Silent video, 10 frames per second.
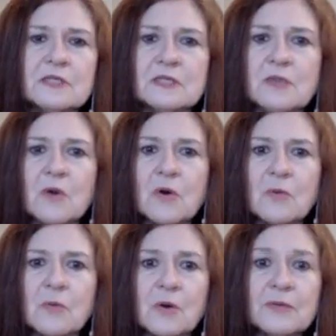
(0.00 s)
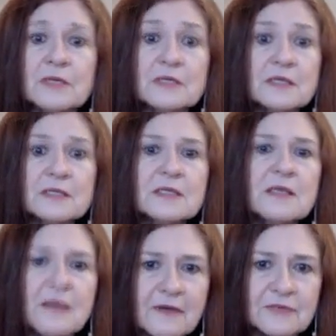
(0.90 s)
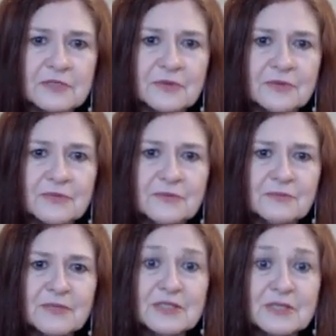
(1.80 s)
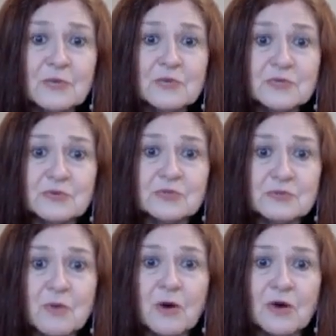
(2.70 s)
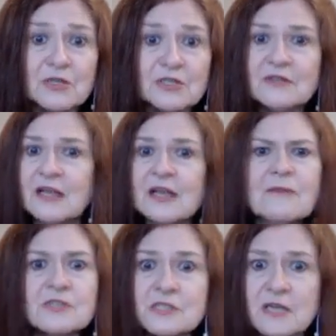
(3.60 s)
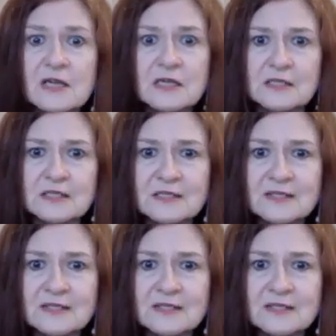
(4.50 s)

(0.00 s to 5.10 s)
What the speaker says: did no homework because they didn't have to, because they were so smart. They never studied.